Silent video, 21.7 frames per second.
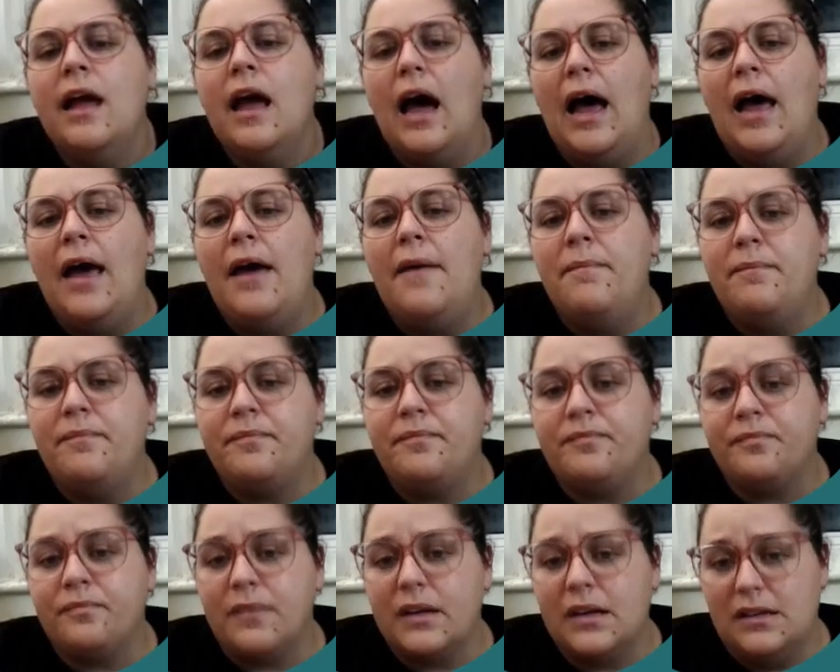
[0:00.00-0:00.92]
So
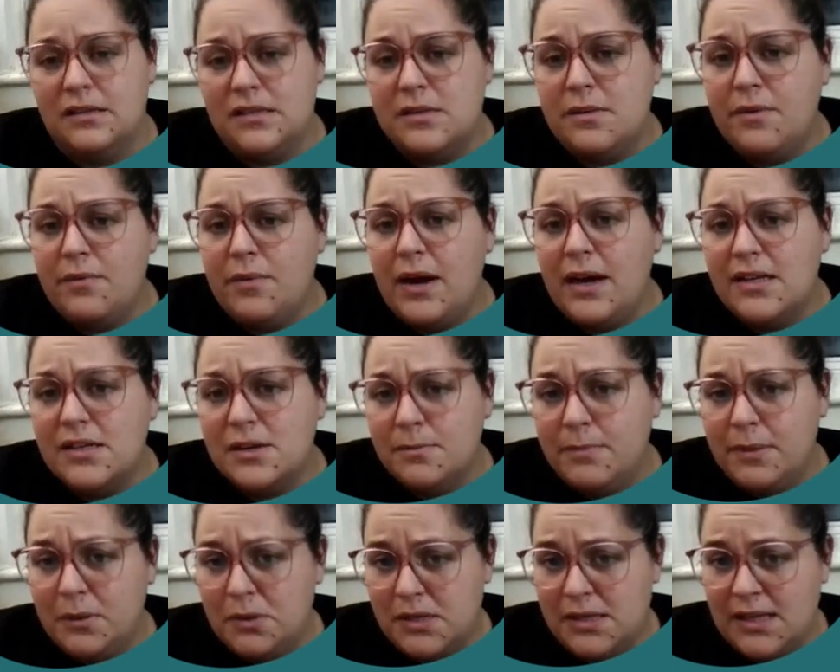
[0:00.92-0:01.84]
we've worked on
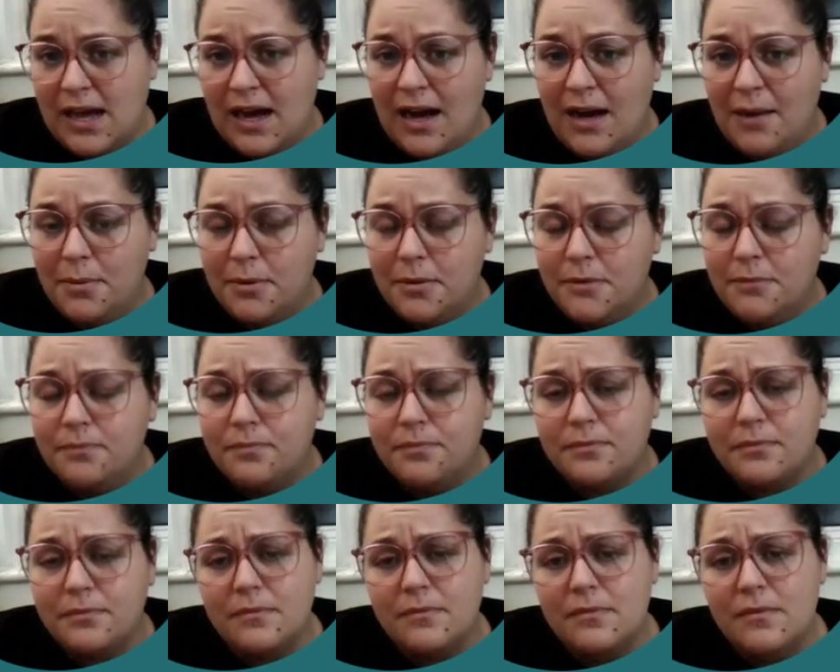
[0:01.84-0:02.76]
building that up
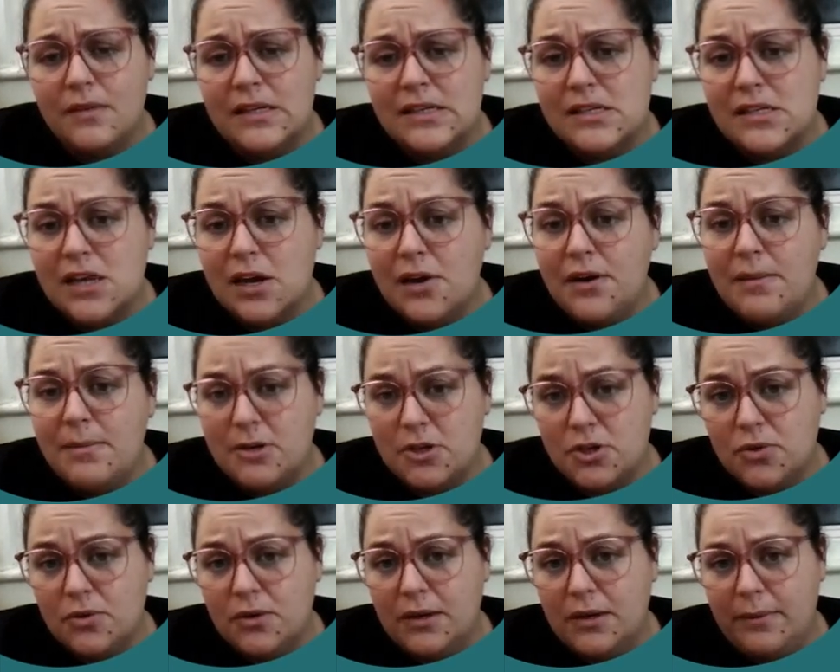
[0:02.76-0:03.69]
slowly but
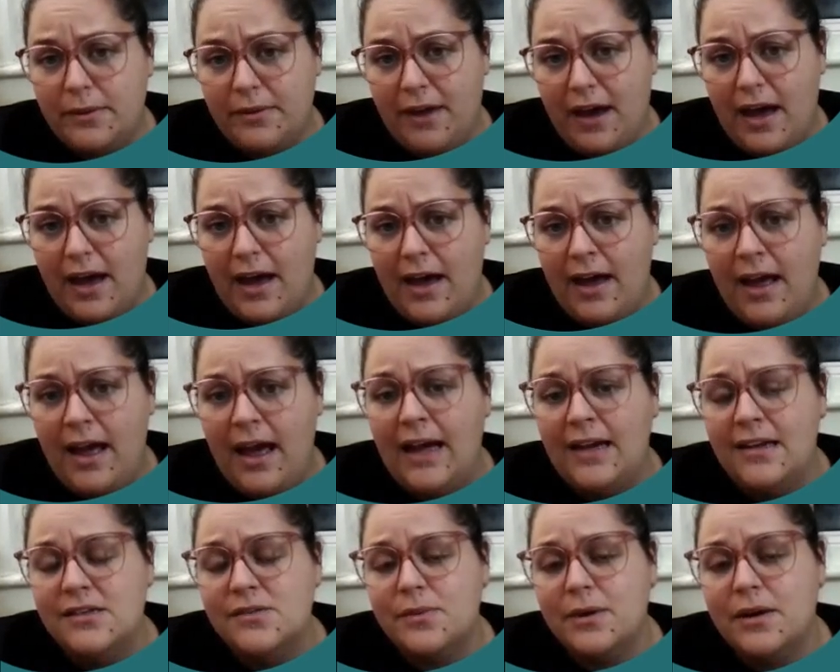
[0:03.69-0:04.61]
surely with her.
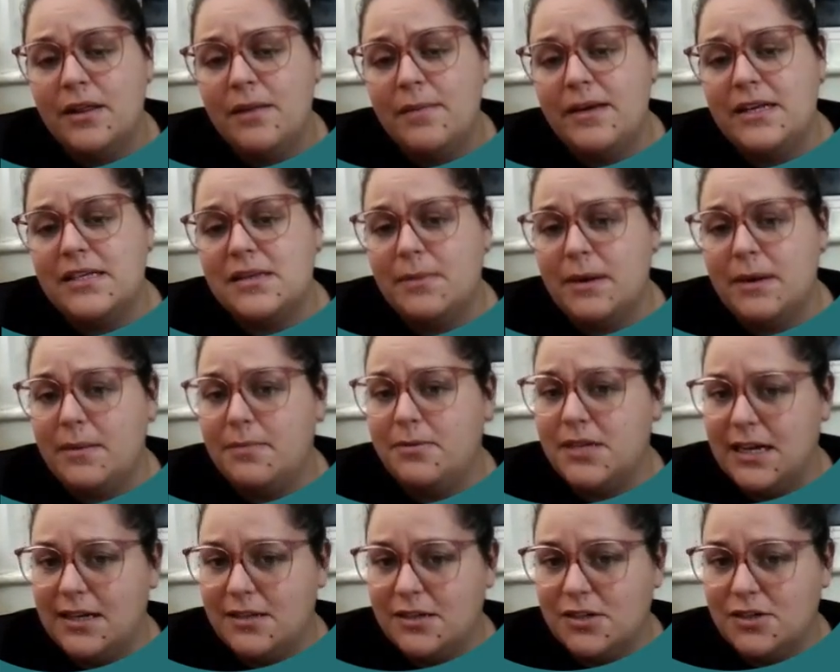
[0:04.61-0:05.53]
And one of the bits that people
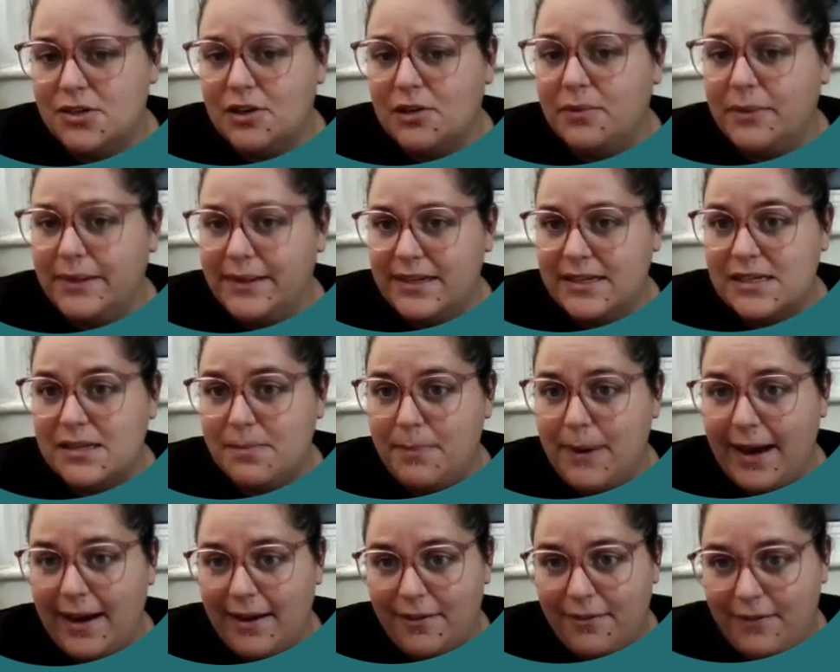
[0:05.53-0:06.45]
tend to struggle with is the
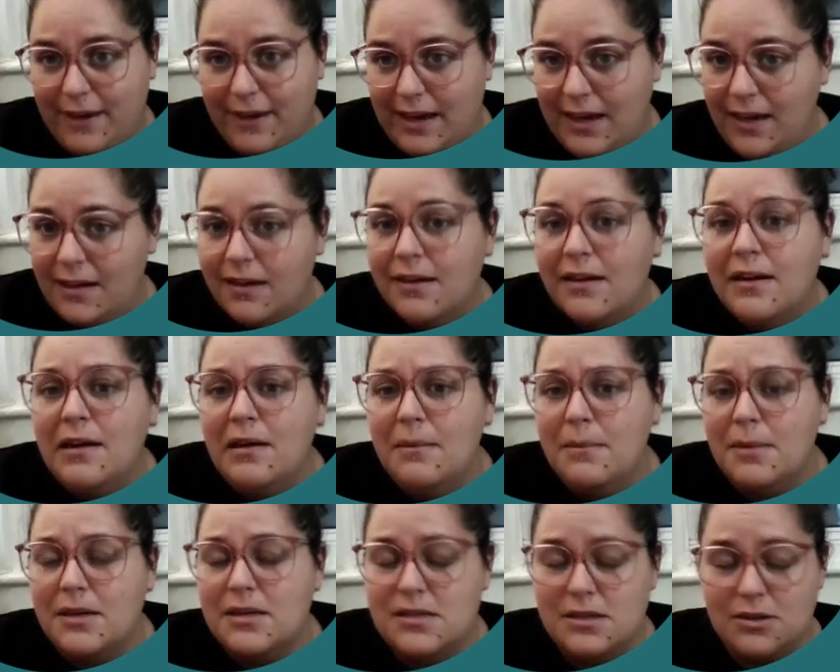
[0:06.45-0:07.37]
back feet,
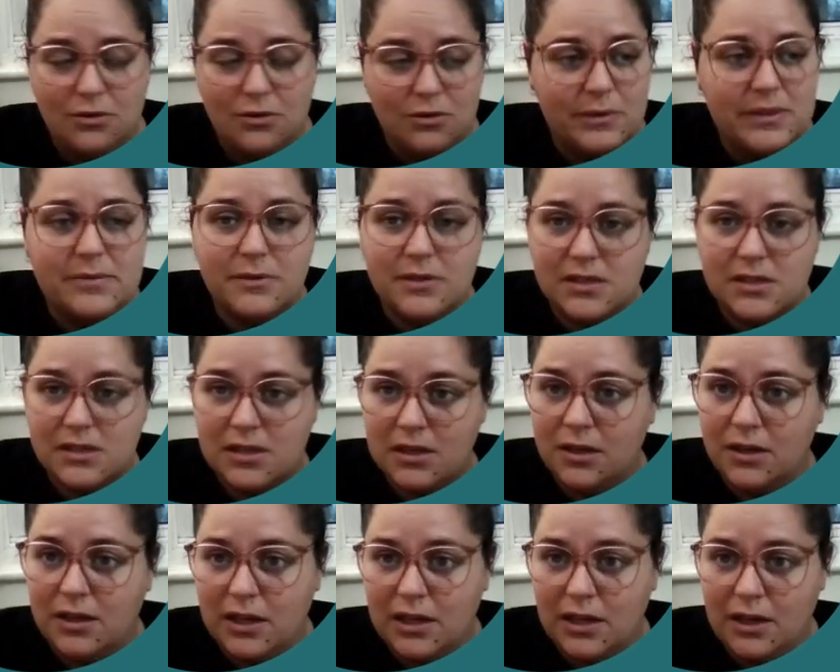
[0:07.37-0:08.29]
because the dog always wants to
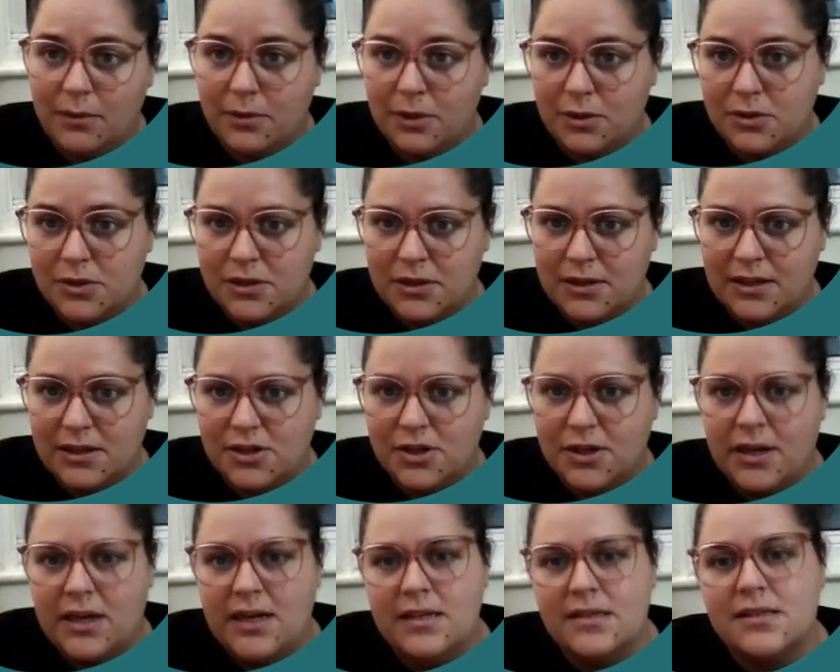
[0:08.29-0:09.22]
look at you when you're doing their
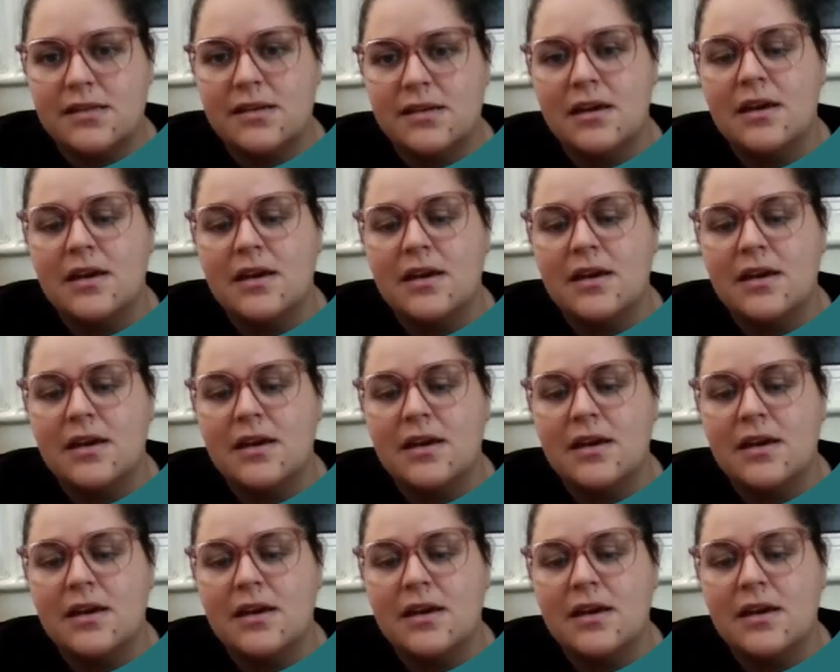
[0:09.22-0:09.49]
treats.